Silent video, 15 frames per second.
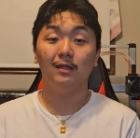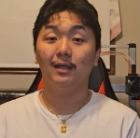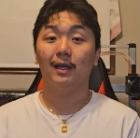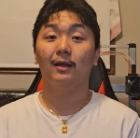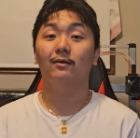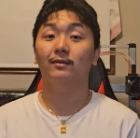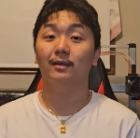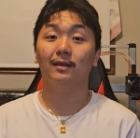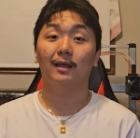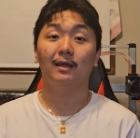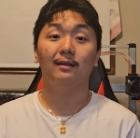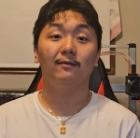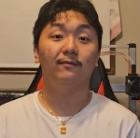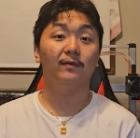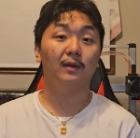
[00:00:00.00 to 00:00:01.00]
I don't think
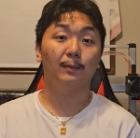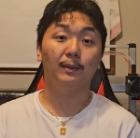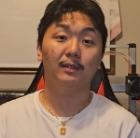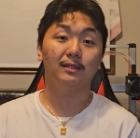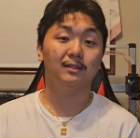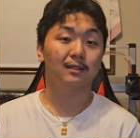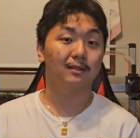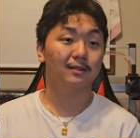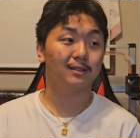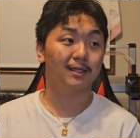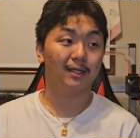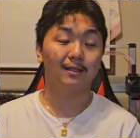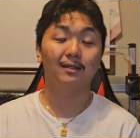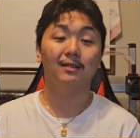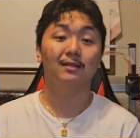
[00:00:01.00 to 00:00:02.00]
any filament is going to
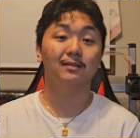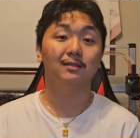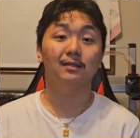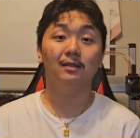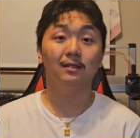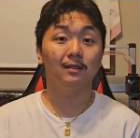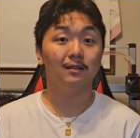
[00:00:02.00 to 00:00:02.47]
take this